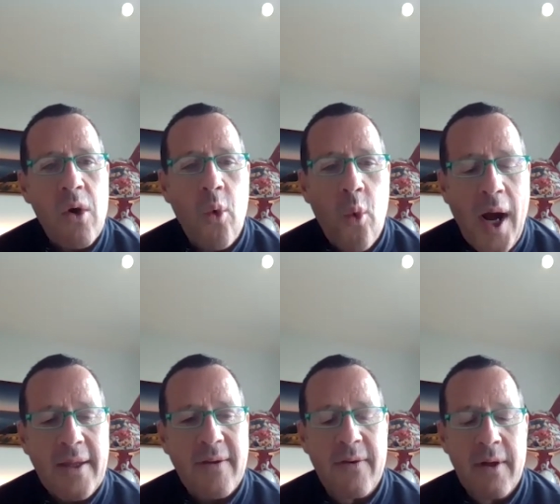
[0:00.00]

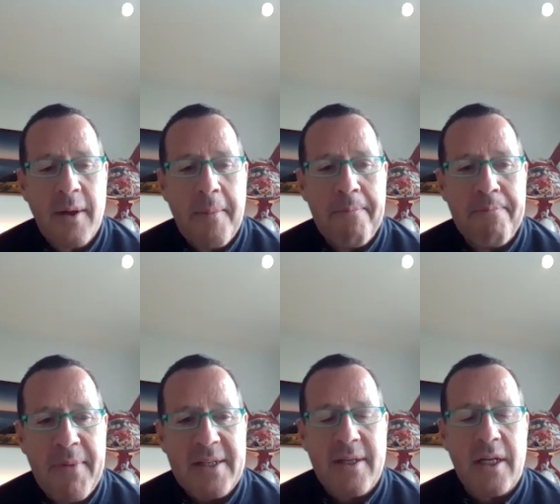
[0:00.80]
what
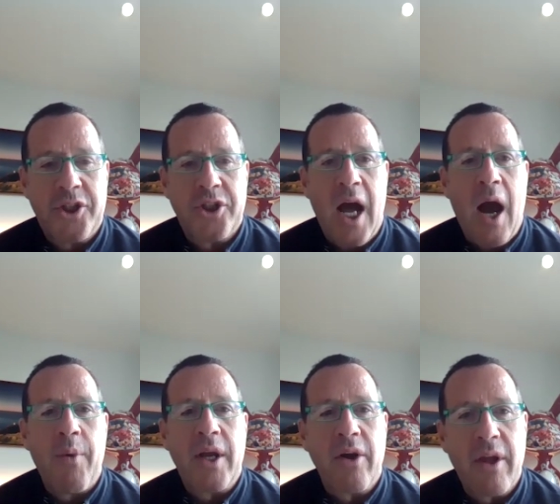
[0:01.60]
message are
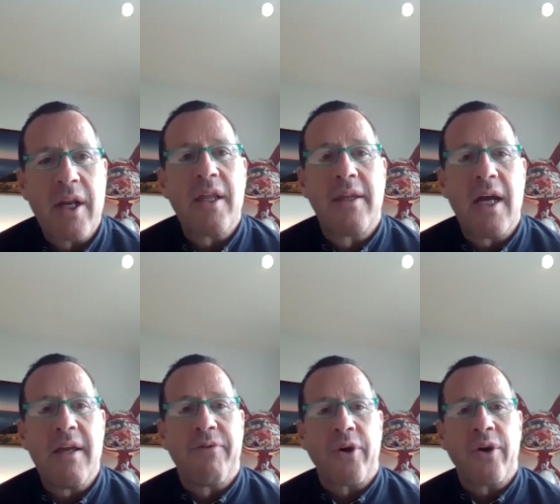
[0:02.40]
we going to
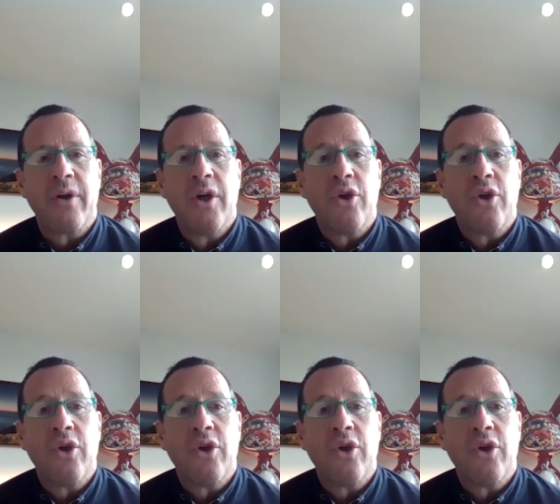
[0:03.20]
deliver